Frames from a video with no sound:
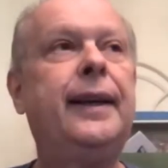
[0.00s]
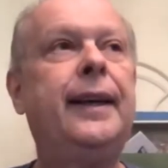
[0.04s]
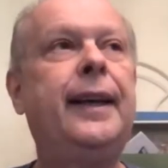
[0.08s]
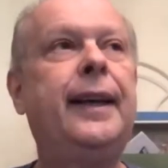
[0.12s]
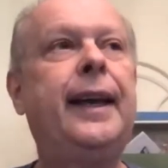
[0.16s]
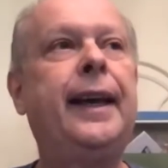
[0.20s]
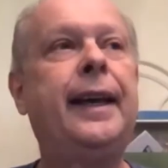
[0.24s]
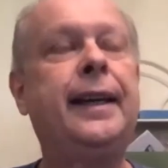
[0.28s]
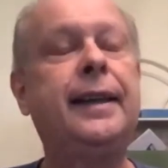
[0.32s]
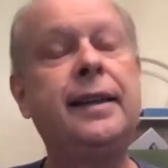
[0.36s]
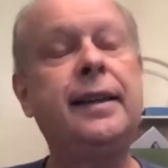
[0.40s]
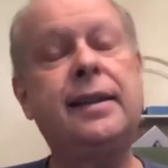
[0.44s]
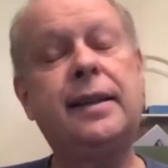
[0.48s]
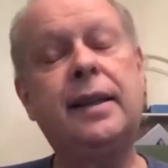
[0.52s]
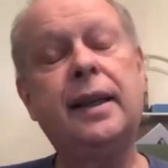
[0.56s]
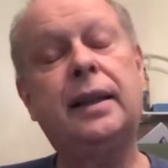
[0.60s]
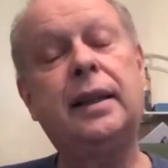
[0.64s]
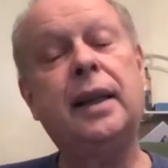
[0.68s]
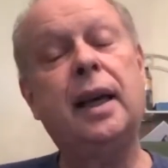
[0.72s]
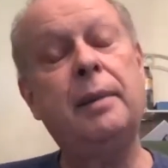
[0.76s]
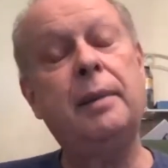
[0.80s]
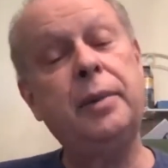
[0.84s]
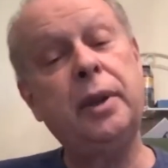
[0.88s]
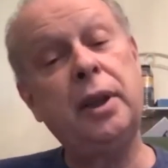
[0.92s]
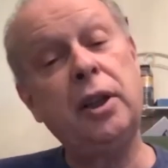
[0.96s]
And he said,
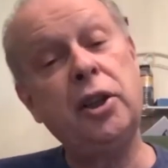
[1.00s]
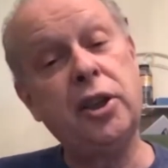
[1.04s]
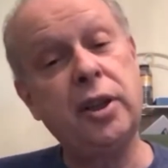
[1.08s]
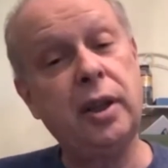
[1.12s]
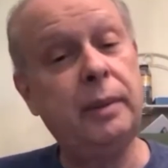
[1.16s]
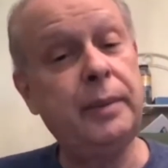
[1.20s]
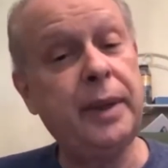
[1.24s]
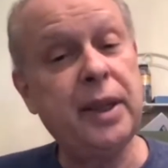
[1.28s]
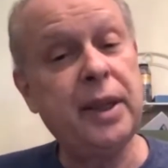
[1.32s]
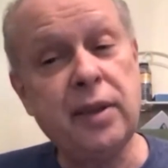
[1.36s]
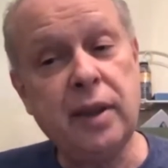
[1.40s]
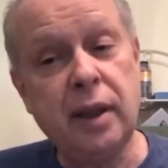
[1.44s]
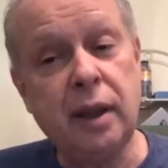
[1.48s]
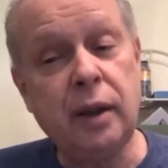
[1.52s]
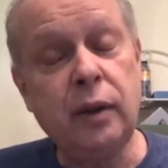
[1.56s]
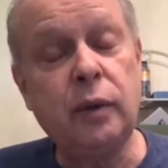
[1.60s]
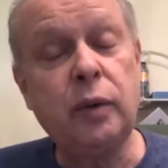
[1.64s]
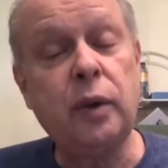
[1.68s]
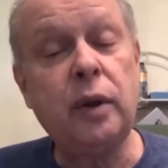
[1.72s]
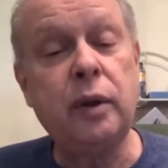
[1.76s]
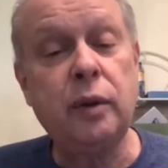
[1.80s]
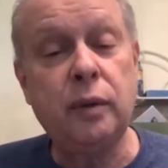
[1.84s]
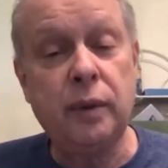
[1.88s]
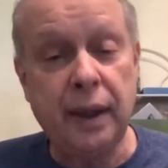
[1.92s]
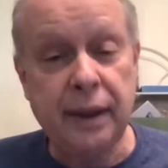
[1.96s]
"I'm going to share my secret with
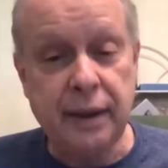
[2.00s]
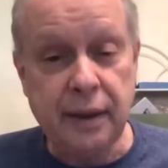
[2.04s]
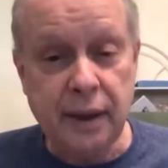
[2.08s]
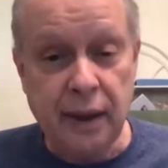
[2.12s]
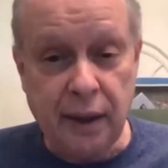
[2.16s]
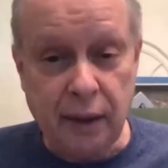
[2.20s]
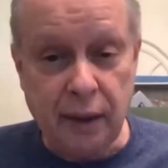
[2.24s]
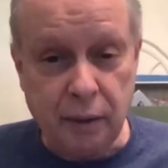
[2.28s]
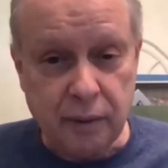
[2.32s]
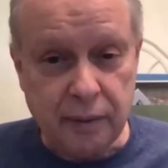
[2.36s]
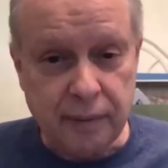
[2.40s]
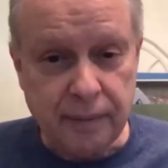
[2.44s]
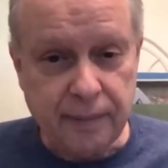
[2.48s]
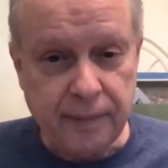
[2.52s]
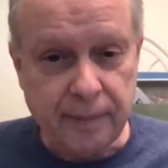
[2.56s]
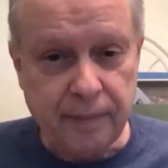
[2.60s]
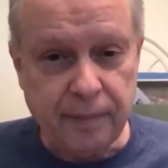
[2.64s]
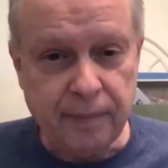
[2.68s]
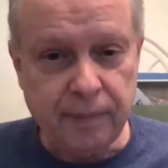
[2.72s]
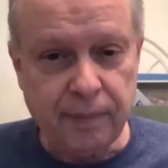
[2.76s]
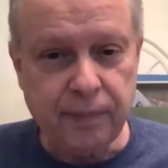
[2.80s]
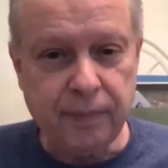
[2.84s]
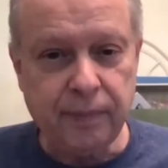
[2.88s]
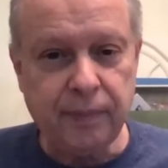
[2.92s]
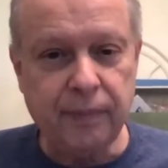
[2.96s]
you right now."
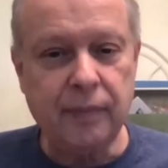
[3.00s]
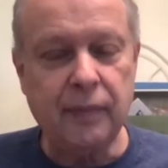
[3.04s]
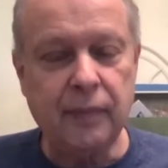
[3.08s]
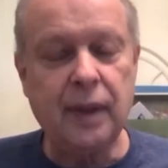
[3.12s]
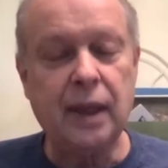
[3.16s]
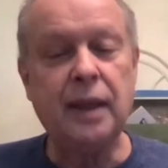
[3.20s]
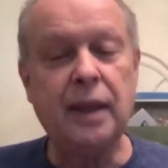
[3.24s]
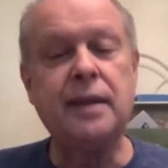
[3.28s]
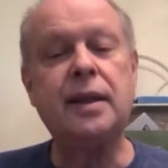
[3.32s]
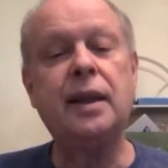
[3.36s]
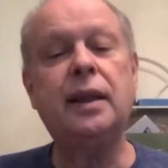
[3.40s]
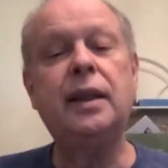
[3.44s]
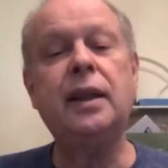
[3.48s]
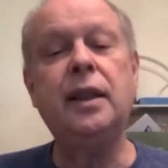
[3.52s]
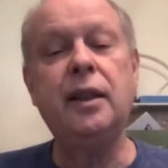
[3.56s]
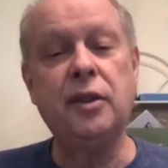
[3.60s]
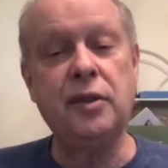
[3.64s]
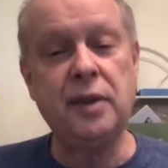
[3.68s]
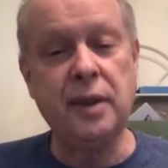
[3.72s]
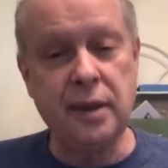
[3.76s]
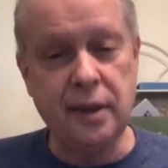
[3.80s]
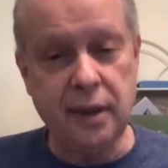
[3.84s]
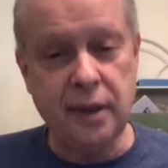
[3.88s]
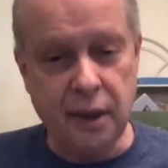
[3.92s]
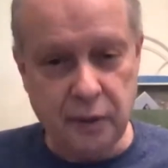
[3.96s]
He said, "Here's the
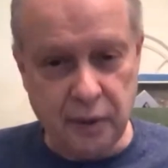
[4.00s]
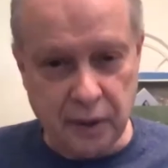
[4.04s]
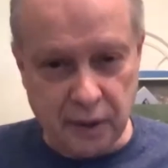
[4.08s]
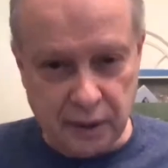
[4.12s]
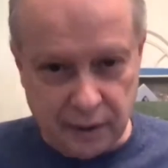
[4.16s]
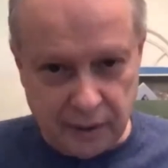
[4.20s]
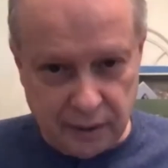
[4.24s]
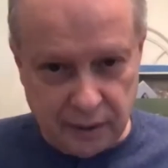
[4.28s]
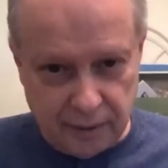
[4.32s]
secret."